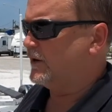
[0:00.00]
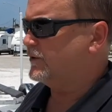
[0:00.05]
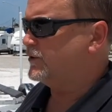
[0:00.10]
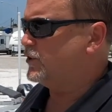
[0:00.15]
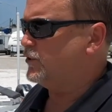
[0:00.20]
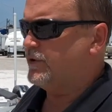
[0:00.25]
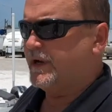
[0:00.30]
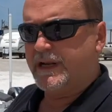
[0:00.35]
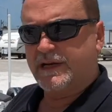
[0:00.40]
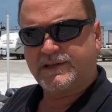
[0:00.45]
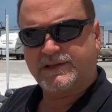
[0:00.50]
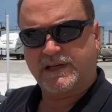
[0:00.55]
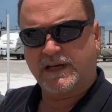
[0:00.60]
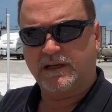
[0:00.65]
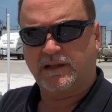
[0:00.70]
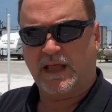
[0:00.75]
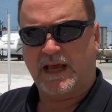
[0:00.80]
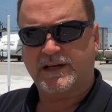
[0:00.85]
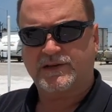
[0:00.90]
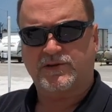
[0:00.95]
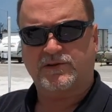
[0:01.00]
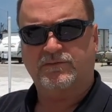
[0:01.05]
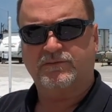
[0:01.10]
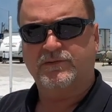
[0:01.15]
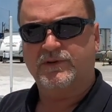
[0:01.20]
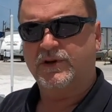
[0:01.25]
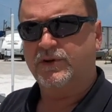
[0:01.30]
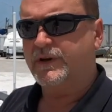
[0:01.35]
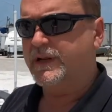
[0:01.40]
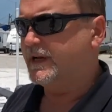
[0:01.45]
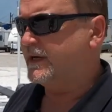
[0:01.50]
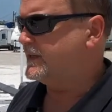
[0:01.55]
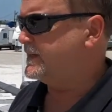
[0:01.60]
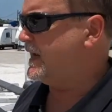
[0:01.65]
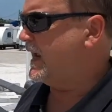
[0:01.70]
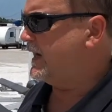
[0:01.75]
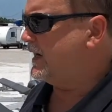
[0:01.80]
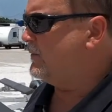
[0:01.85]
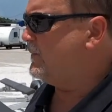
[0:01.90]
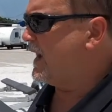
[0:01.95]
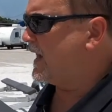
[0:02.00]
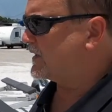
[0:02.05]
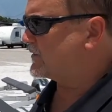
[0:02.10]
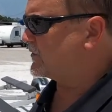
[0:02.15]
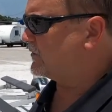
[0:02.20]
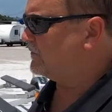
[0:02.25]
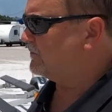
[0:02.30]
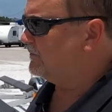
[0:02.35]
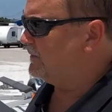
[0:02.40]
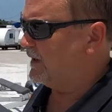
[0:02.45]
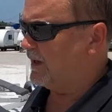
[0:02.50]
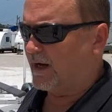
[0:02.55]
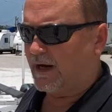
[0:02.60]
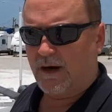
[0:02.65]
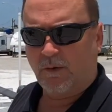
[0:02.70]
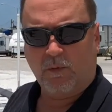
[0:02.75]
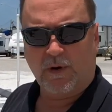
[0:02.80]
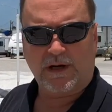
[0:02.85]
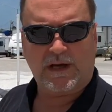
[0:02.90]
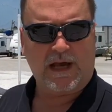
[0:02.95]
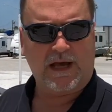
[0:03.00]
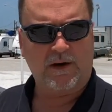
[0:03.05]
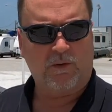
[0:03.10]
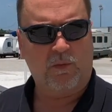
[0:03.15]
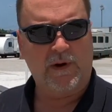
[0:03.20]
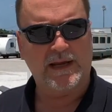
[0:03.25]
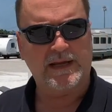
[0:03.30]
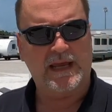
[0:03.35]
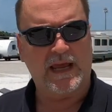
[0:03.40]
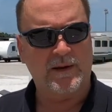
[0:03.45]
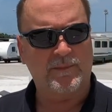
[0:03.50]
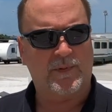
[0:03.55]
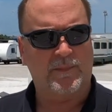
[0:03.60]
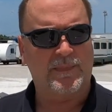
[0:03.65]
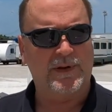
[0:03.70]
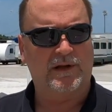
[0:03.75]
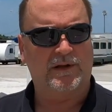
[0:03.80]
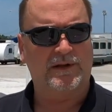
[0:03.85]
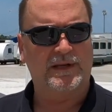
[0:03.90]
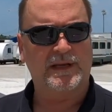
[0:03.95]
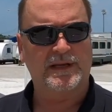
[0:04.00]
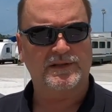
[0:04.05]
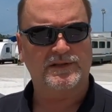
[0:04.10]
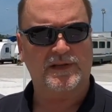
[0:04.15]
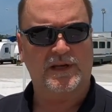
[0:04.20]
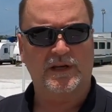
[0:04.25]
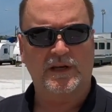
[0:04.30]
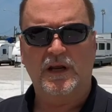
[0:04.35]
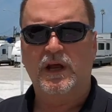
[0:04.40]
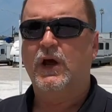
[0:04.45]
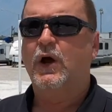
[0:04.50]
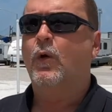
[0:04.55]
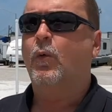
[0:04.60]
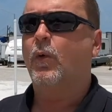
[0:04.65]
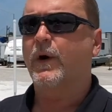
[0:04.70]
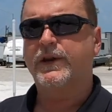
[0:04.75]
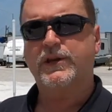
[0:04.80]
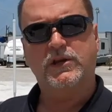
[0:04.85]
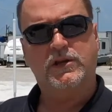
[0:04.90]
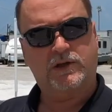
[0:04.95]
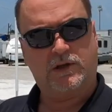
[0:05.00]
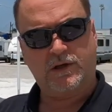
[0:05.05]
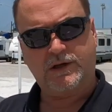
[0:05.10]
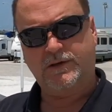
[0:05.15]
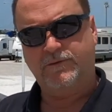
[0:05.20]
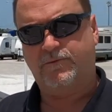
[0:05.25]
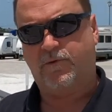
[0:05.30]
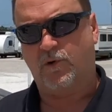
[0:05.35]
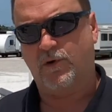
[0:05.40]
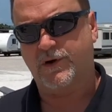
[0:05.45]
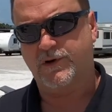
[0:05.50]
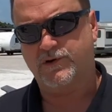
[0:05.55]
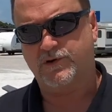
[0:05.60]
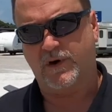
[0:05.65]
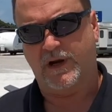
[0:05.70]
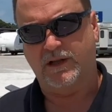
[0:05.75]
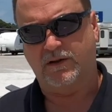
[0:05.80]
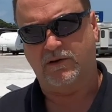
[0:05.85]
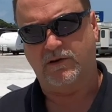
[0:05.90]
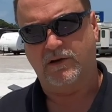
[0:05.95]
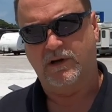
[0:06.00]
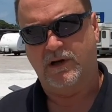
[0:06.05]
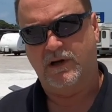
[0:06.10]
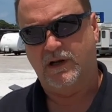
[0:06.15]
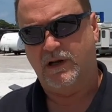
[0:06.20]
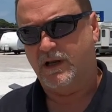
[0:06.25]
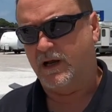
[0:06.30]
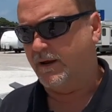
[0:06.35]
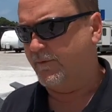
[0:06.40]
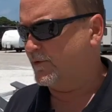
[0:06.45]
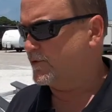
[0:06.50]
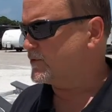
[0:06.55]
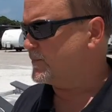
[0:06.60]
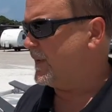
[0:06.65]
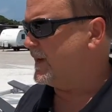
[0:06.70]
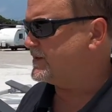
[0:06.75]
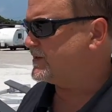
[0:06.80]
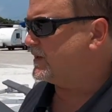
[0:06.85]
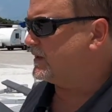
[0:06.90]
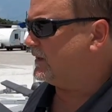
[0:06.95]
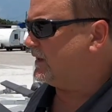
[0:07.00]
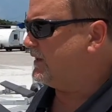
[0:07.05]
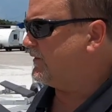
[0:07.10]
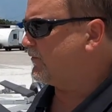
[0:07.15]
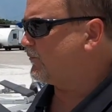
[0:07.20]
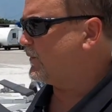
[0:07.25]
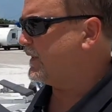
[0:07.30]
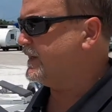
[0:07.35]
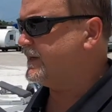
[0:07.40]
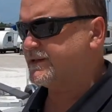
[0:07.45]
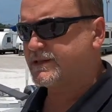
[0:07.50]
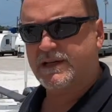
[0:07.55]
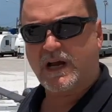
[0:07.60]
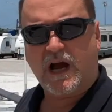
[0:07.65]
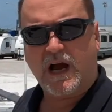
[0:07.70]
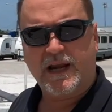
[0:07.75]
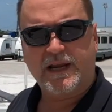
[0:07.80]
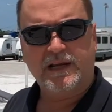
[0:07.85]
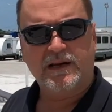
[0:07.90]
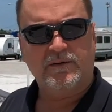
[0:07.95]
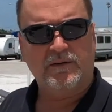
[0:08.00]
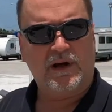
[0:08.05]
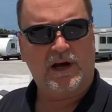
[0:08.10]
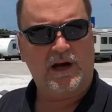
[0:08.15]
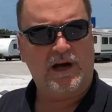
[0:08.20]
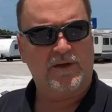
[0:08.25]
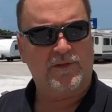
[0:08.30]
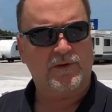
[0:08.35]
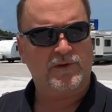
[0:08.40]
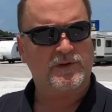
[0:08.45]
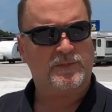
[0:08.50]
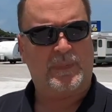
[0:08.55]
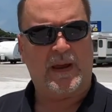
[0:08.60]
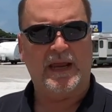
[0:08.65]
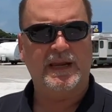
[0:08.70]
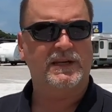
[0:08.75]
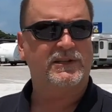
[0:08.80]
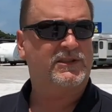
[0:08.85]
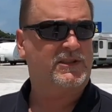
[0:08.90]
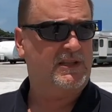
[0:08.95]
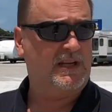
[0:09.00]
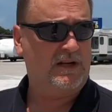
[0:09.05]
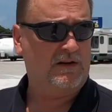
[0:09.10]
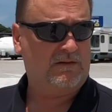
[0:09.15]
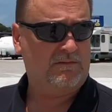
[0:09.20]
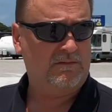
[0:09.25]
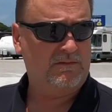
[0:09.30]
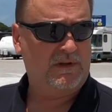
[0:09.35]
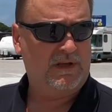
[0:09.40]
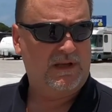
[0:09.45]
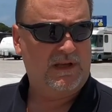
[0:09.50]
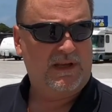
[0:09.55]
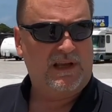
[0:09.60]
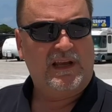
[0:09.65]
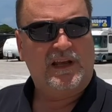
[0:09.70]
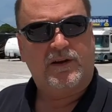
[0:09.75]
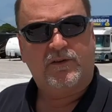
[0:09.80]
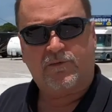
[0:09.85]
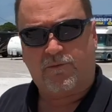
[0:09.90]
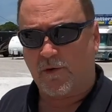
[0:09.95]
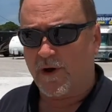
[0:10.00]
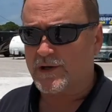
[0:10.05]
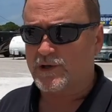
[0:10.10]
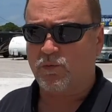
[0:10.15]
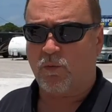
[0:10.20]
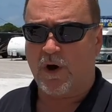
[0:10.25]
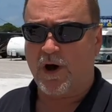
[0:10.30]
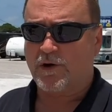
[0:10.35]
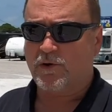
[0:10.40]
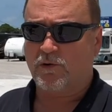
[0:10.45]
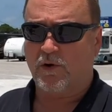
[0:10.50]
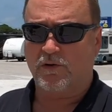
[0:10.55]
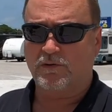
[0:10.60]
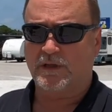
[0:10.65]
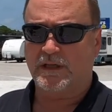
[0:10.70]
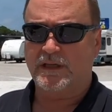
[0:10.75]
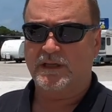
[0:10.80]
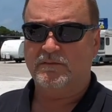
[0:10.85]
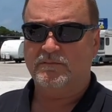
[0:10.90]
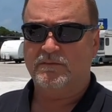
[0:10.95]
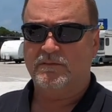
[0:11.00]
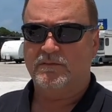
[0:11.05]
Do you need a single axle? Do you need a tandem axle? What kind of weight capability is it? What are you looking for in a trailer? There's basically three design. There's painted steel, freshwater only.